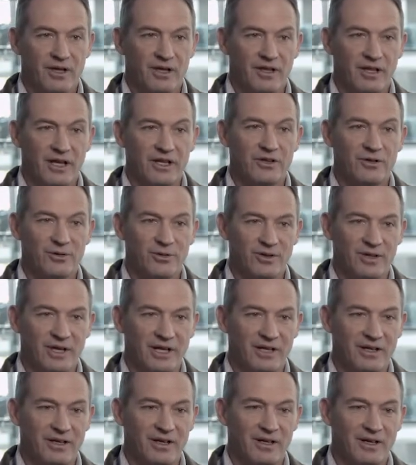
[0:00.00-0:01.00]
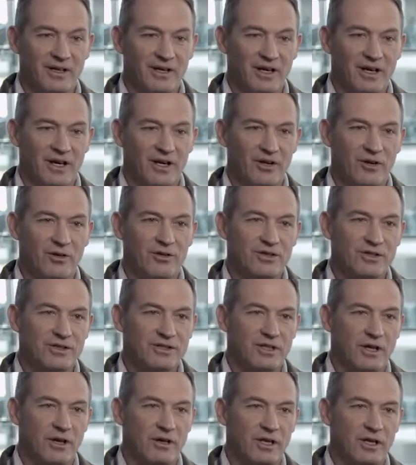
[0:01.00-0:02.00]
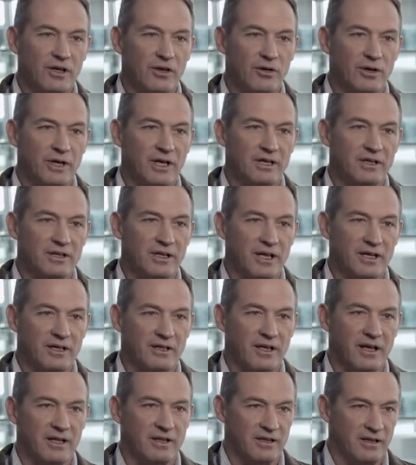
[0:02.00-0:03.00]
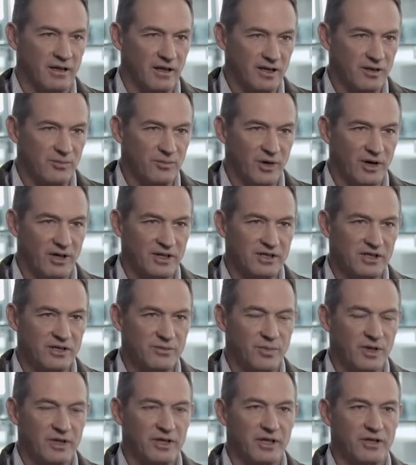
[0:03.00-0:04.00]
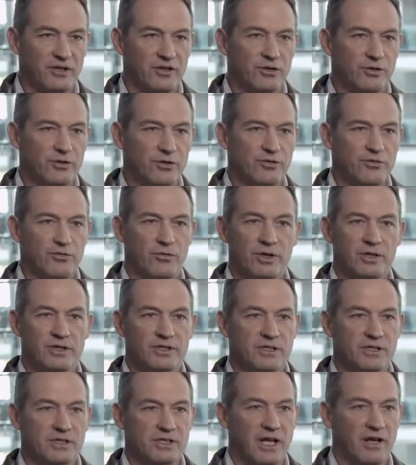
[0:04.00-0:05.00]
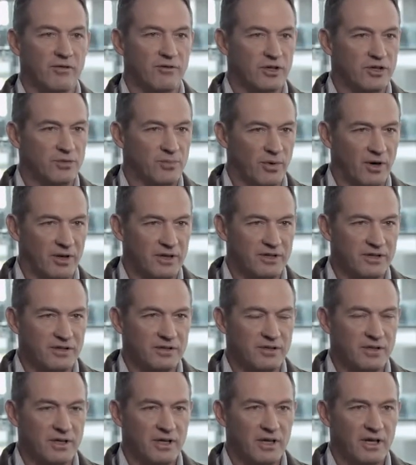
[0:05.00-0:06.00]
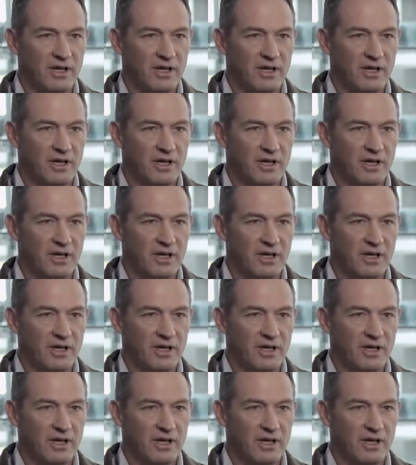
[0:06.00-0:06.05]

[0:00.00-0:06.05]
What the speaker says: that you then not just only look at current prices, but that you use, for instance, average prices,